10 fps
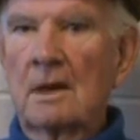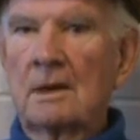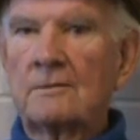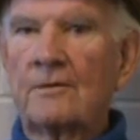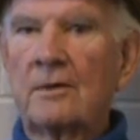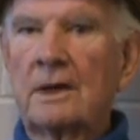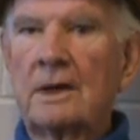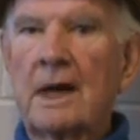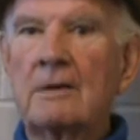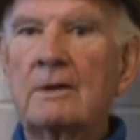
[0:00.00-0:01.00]
40.
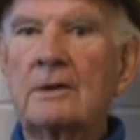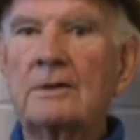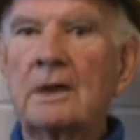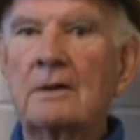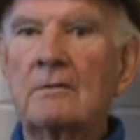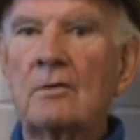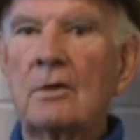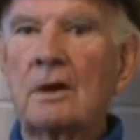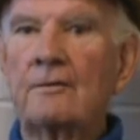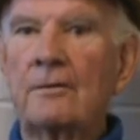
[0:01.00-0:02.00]
At the end of the
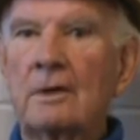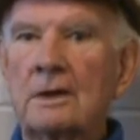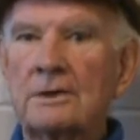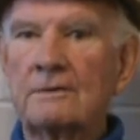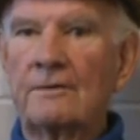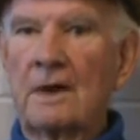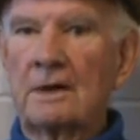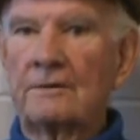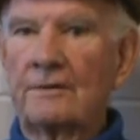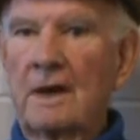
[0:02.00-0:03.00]
war,
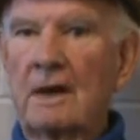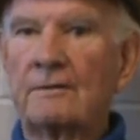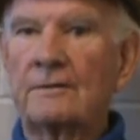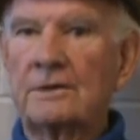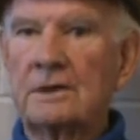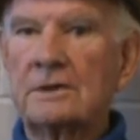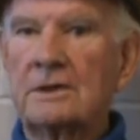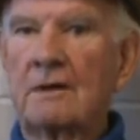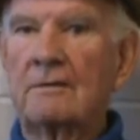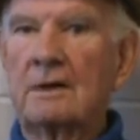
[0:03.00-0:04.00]
45, 5, 6,
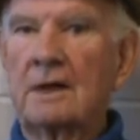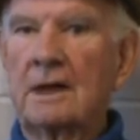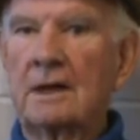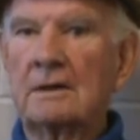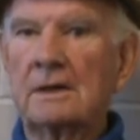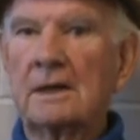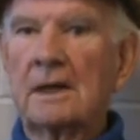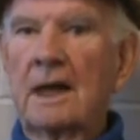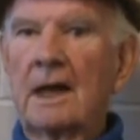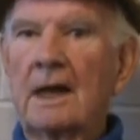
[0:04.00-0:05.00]
7, and 8.
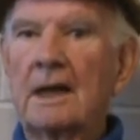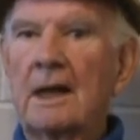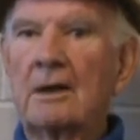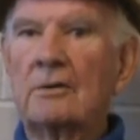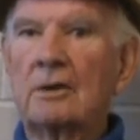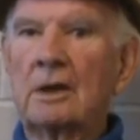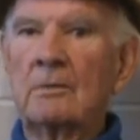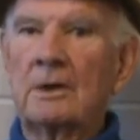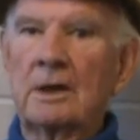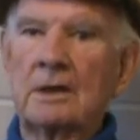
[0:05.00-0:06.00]
And I got out early
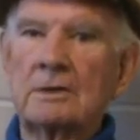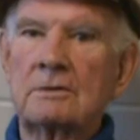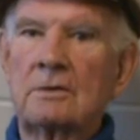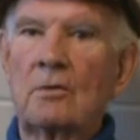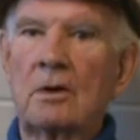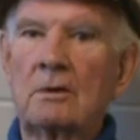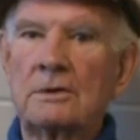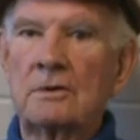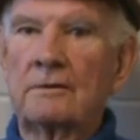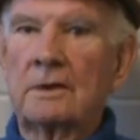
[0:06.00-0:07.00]
because the war
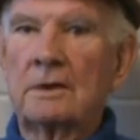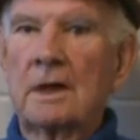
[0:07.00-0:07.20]
was over.